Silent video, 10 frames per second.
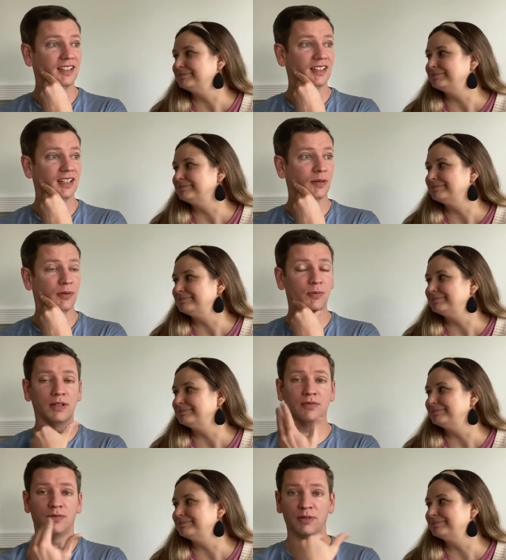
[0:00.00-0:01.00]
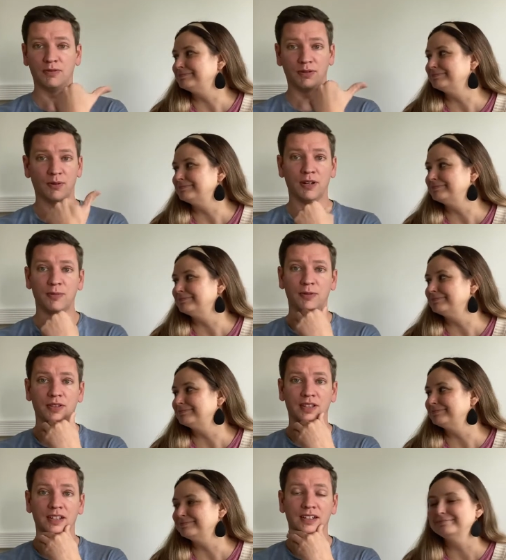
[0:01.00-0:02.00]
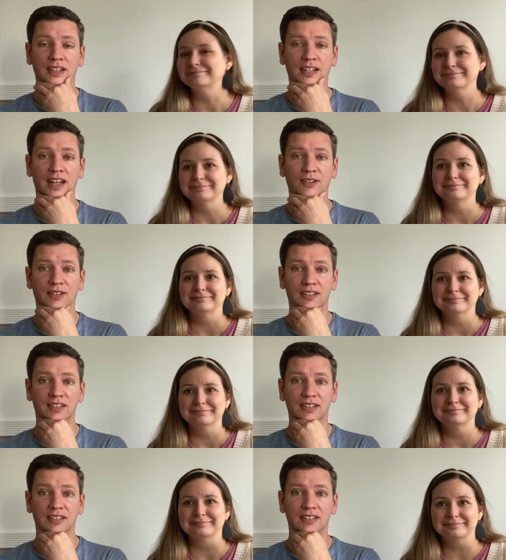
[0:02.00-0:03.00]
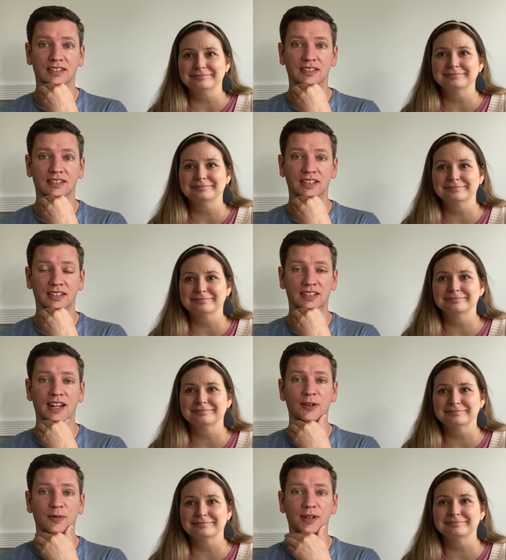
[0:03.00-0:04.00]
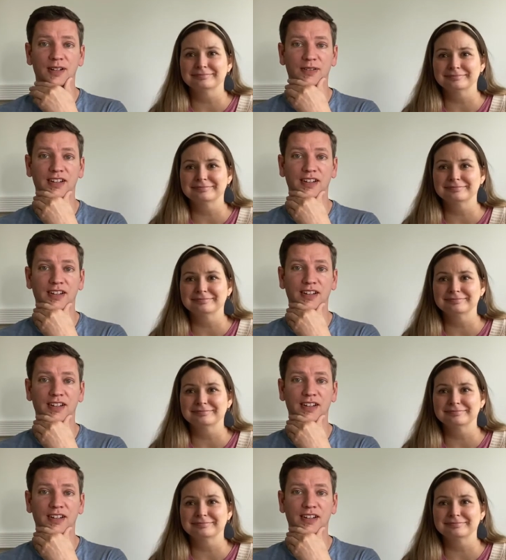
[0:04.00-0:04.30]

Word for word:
Speaker 1: I mean we've we've grown up with it, and now it's it's it's a tidal wave.